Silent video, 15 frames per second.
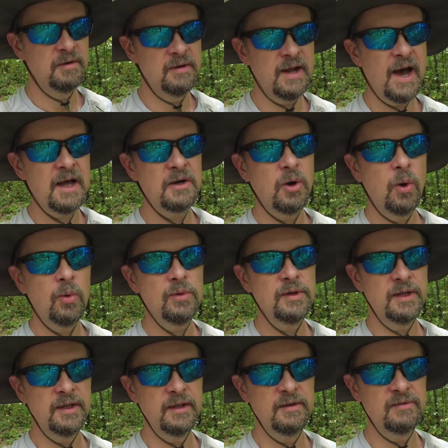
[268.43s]
not
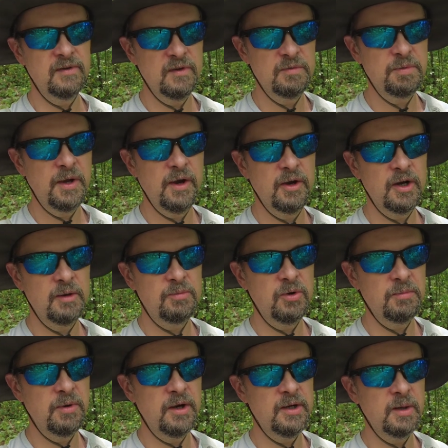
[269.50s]
only is this player going to
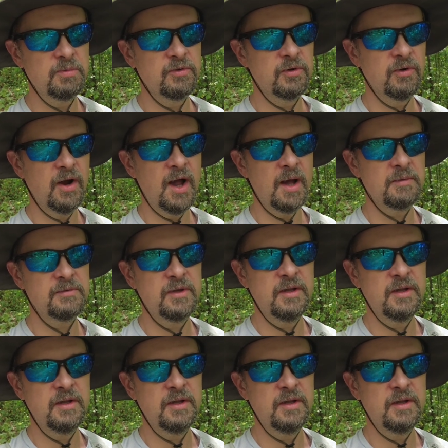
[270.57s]
put money up for grabs,